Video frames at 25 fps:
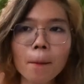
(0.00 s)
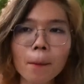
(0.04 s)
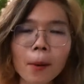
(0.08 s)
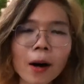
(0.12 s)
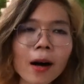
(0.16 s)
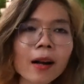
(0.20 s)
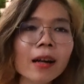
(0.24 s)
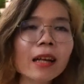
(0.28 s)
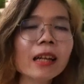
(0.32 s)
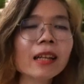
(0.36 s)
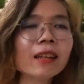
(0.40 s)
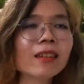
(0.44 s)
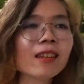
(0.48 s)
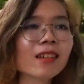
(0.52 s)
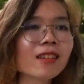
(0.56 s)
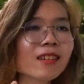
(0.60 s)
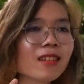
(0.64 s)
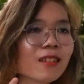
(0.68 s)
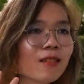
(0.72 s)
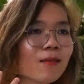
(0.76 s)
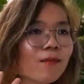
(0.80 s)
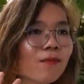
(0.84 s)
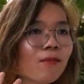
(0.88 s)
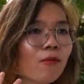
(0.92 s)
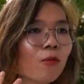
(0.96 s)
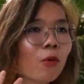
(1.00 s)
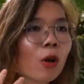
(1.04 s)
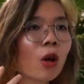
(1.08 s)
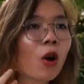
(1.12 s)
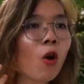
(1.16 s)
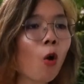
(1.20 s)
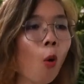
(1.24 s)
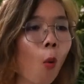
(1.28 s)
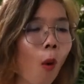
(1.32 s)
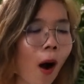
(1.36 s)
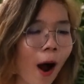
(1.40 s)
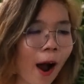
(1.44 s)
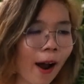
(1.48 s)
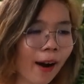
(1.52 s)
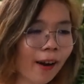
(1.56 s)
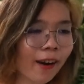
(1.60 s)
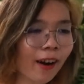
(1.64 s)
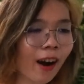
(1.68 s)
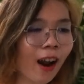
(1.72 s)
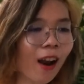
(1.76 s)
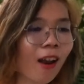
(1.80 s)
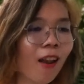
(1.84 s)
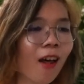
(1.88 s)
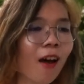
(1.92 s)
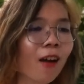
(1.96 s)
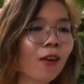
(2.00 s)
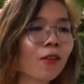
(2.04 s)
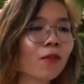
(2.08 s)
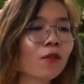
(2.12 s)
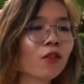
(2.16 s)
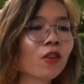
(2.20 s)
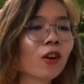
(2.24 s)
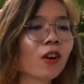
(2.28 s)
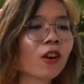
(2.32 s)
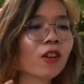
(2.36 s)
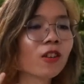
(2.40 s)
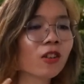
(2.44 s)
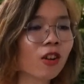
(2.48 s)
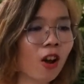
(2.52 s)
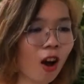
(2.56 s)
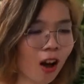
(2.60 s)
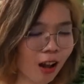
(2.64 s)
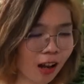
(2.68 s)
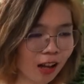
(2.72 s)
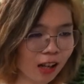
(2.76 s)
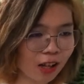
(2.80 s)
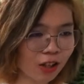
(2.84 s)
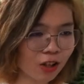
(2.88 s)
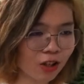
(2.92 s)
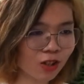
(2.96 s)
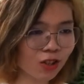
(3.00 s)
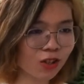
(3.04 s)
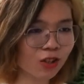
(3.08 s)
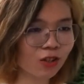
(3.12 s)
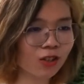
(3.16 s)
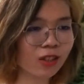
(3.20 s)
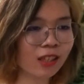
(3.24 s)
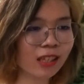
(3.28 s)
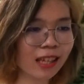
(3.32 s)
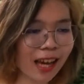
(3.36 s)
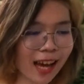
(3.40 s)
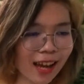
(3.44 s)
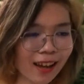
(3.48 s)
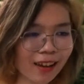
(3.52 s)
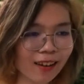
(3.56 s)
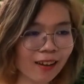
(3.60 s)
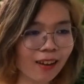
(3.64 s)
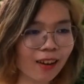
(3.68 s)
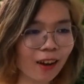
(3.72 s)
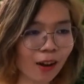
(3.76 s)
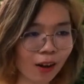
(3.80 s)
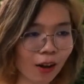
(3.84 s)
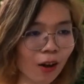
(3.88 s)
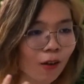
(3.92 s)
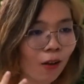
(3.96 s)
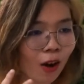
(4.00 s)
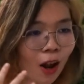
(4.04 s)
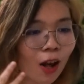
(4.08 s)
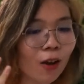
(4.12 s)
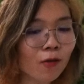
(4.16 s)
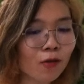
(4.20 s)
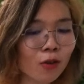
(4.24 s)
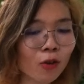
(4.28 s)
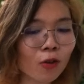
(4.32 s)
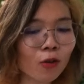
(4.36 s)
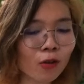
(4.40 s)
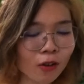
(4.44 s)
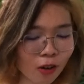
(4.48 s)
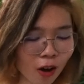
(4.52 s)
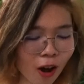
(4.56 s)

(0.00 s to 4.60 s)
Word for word: but it does require a lot of your knowledge to get like a lot of your